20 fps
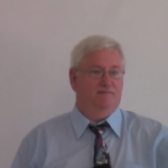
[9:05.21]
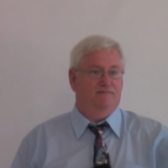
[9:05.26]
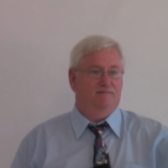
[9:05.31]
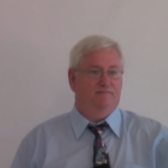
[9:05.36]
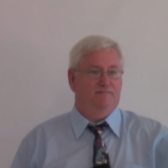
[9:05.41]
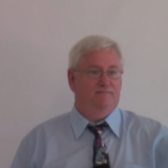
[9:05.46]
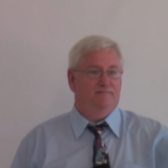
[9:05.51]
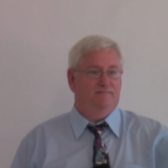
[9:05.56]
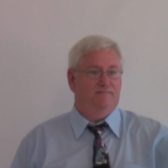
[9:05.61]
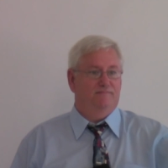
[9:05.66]

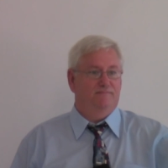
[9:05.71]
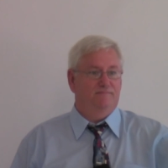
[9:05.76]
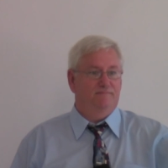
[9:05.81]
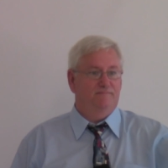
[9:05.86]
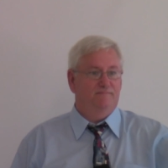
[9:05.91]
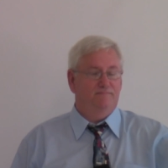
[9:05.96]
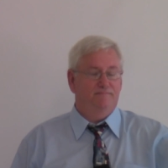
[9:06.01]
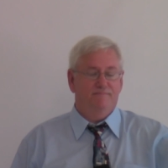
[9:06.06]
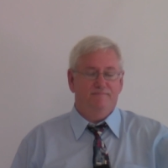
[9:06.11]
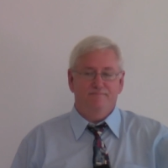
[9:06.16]
Mm-hmm.
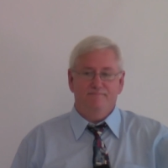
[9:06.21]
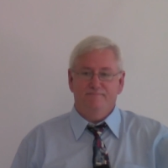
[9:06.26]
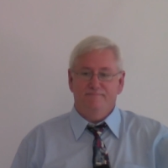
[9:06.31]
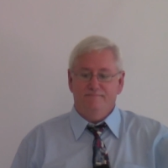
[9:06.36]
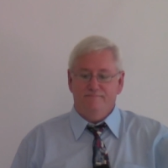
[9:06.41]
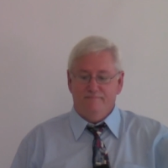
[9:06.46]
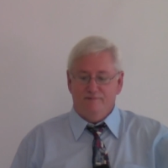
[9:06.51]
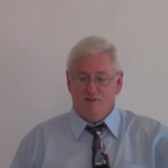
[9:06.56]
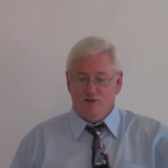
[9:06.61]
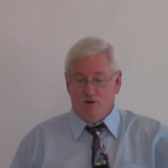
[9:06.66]

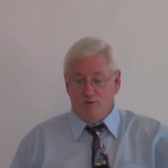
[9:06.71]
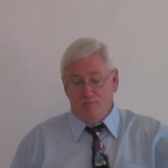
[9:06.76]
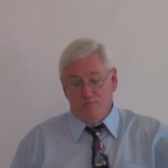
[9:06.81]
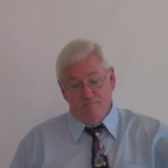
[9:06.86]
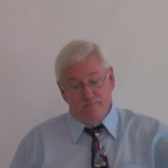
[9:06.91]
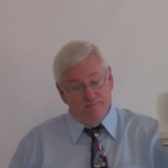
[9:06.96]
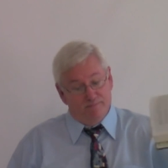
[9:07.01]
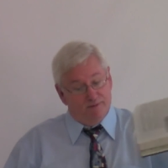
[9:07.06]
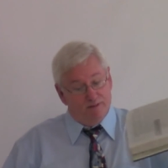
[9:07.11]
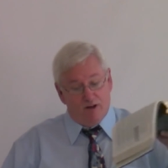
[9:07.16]

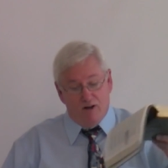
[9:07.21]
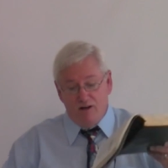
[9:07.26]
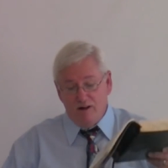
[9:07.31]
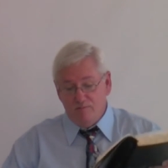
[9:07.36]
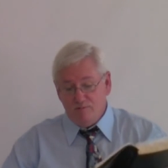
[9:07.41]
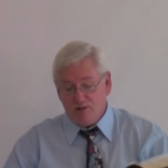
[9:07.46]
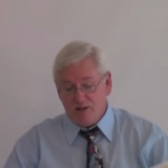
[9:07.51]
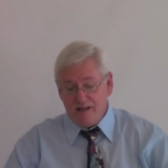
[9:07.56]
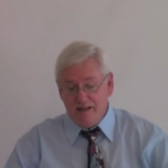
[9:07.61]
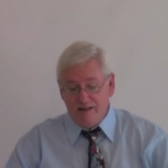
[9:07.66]
So
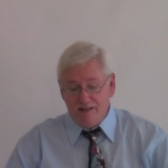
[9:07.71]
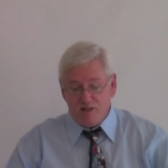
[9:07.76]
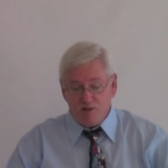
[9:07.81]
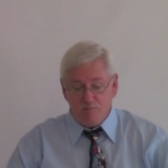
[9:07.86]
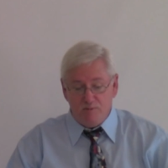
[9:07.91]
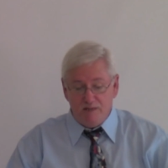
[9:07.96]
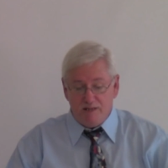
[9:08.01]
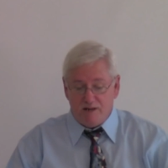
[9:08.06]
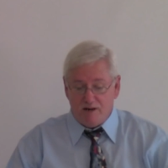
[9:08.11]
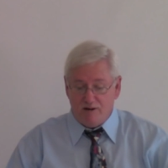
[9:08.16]
all I'm saying
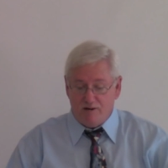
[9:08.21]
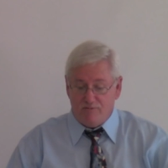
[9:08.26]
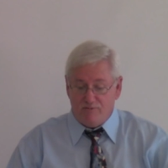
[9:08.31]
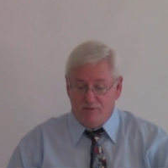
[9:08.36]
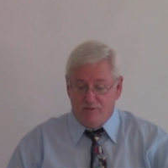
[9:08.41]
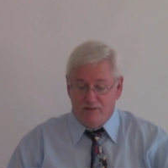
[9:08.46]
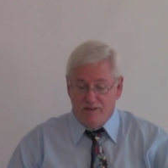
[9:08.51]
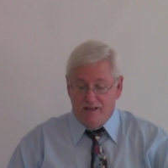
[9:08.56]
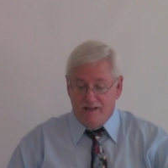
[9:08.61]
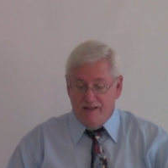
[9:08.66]
is be
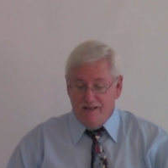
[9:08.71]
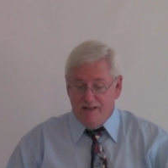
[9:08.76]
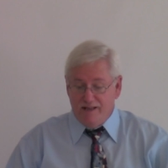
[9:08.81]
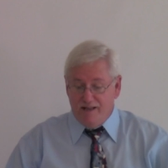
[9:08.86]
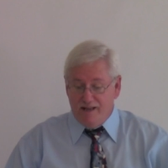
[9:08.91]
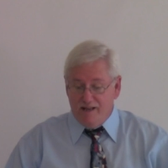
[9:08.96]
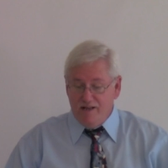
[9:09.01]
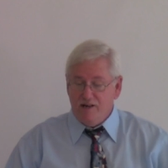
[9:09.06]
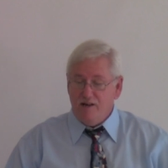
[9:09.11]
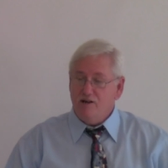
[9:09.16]
careful.
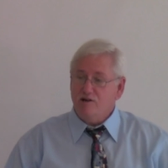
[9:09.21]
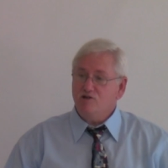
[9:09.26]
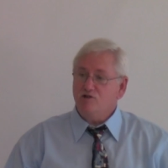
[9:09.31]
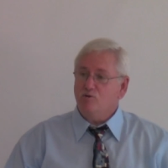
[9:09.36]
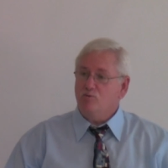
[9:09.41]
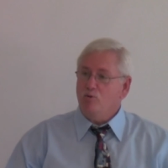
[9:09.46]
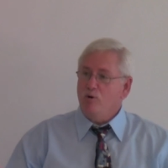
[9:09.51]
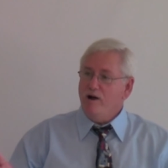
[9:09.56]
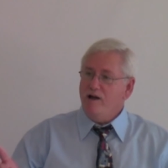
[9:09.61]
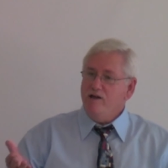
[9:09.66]
And
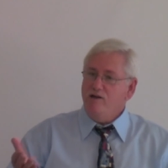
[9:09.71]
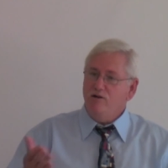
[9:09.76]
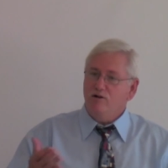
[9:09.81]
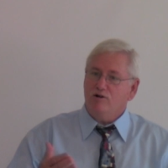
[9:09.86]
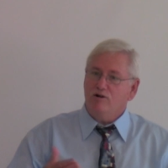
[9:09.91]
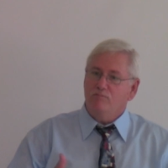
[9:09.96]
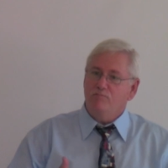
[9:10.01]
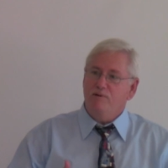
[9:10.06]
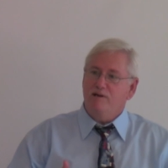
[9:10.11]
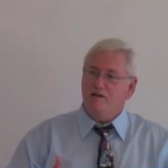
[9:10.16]
there's a way
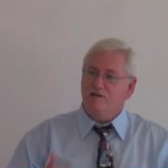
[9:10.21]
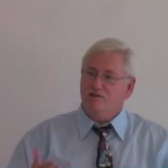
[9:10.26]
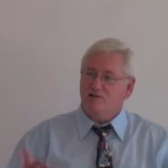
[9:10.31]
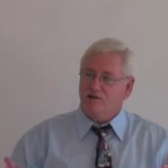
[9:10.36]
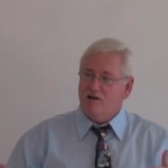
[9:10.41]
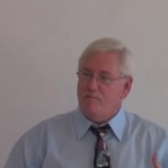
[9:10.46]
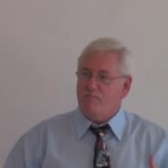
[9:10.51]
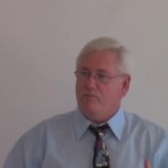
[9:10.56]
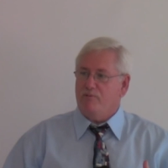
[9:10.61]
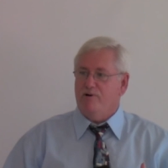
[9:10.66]
you can be a
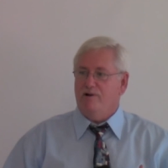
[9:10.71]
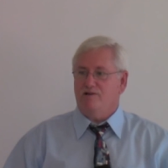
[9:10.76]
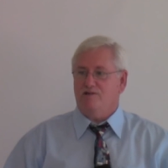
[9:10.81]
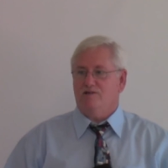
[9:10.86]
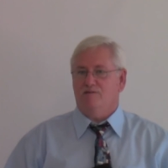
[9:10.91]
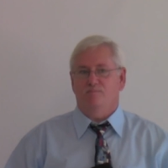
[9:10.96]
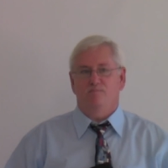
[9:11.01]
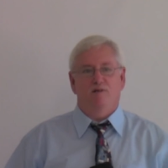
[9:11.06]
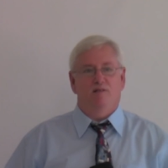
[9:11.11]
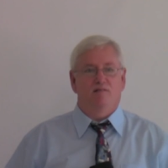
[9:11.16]

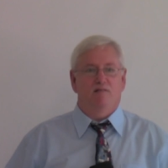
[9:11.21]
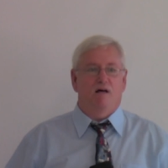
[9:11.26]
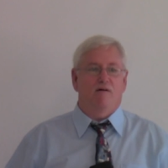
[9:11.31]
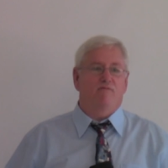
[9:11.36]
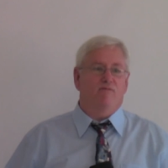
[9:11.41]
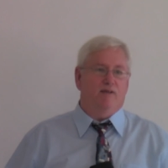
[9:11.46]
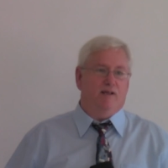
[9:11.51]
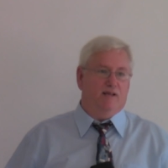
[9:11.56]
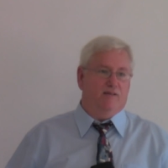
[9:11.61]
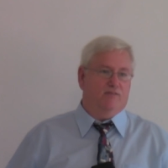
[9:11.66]
separatist and be
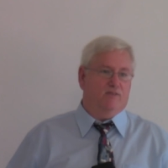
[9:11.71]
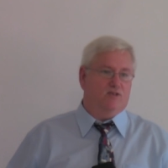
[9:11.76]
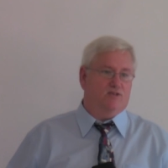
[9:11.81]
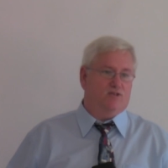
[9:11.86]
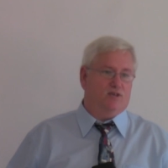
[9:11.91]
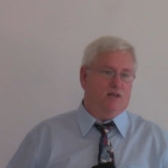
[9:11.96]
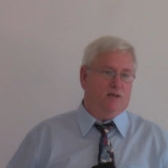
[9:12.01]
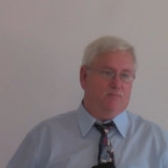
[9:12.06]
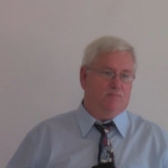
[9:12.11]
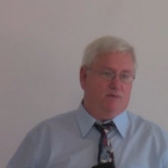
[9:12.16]
loving at
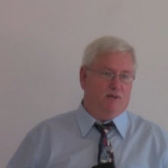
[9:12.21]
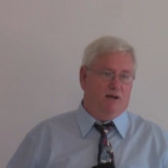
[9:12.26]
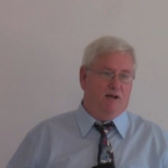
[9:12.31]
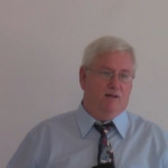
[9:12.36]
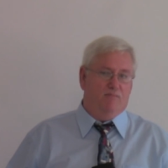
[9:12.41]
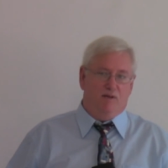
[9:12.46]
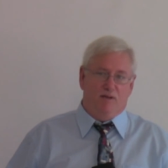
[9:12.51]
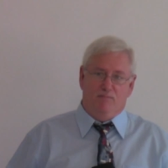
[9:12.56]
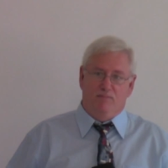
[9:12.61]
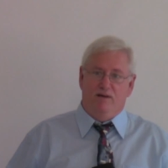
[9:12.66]
the same
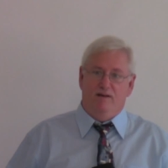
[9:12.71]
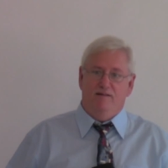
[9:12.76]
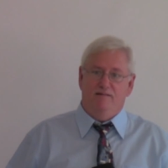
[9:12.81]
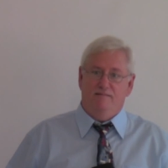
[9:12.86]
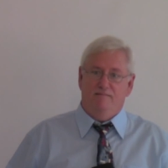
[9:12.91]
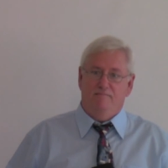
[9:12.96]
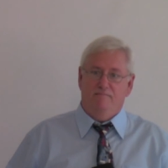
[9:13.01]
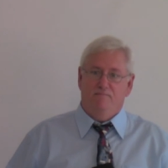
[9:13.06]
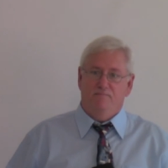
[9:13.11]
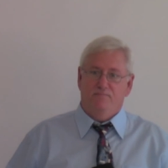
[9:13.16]
time.
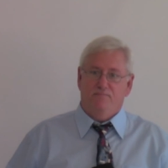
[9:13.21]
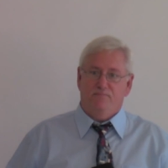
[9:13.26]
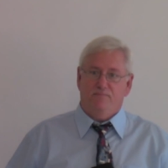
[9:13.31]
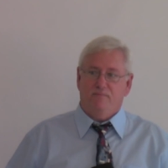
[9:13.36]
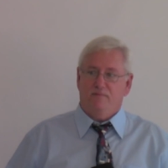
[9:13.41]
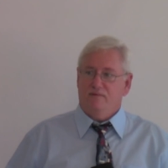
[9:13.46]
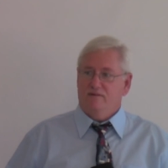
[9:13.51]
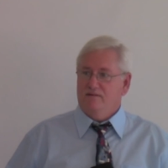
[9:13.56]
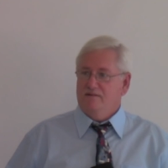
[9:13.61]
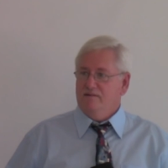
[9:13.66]
Amen?
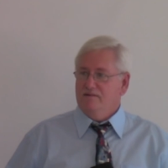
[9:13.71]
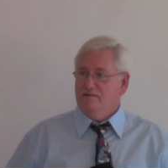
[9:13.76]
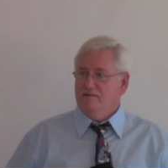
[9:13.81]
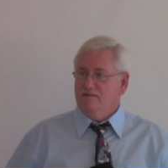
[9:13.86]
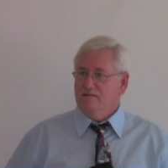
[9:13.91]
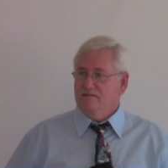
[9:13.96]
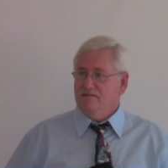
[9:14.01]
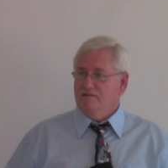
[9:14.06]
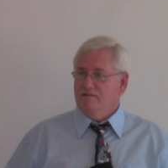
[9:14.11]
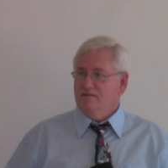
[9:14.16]

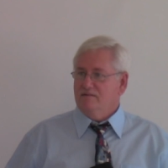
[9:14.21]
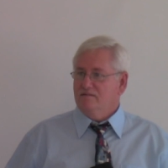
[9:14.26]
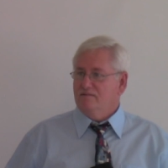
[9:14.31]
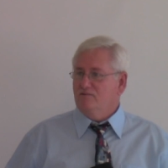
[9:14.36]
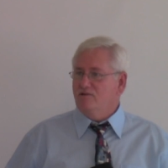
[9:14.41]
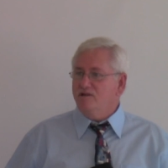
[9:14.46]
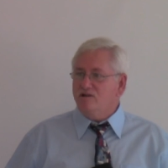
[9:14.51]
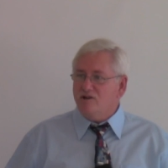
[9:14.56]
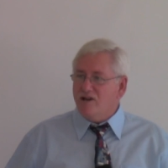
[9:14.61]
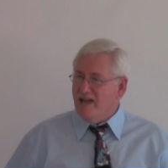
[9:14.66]

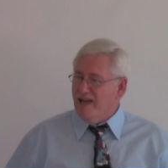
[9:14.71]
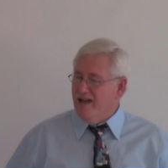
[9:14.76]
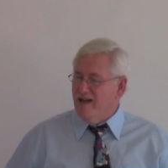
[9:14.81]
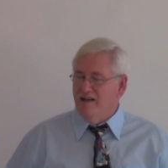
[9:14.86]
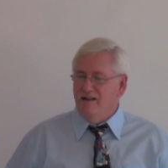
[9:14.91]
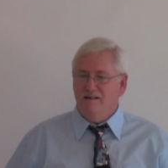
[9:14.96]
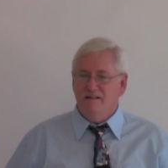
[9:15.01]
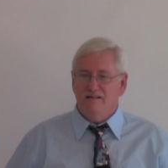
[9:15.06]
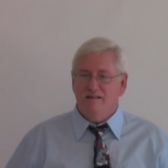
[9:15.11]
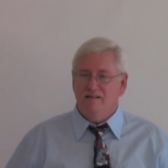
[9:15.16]
Well, you
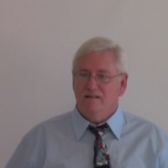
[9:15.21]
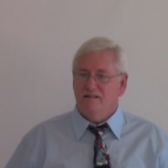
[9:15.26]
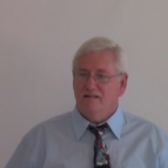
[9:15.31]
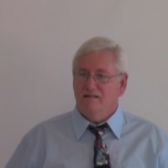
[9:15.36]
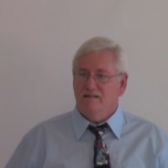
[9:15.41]
can.